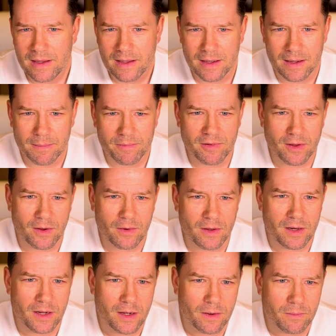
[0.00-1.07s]

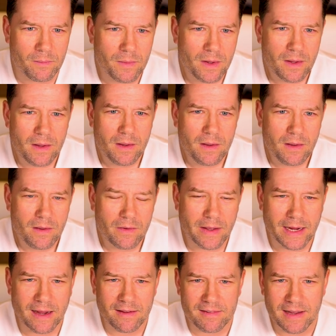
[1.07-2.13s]

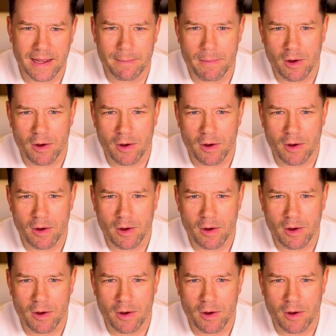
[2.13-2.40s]
Like I said,